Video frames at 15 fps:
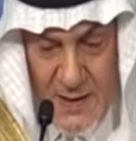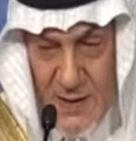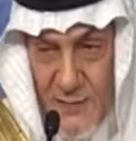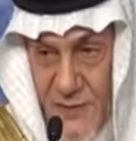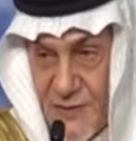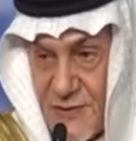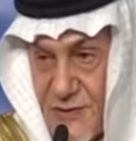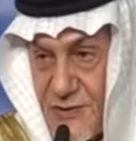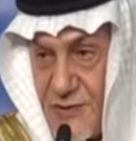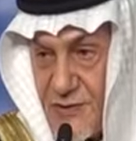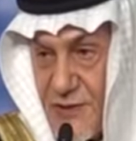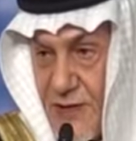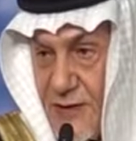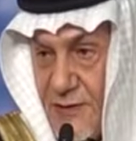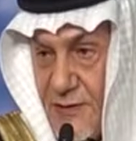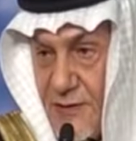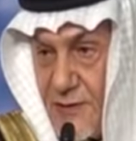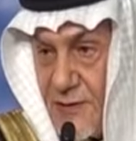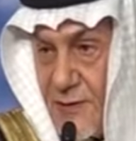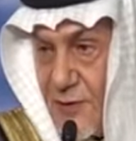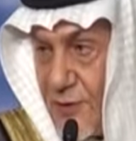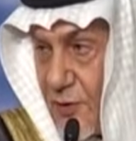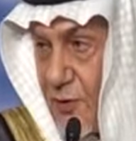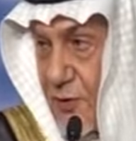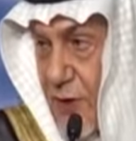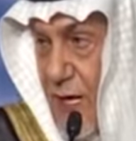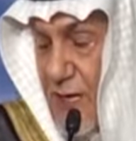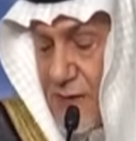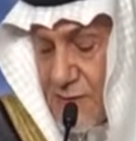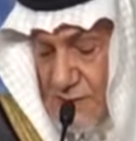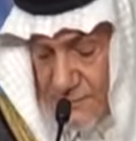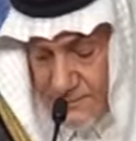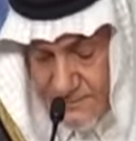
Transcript: This is stated in the Quran.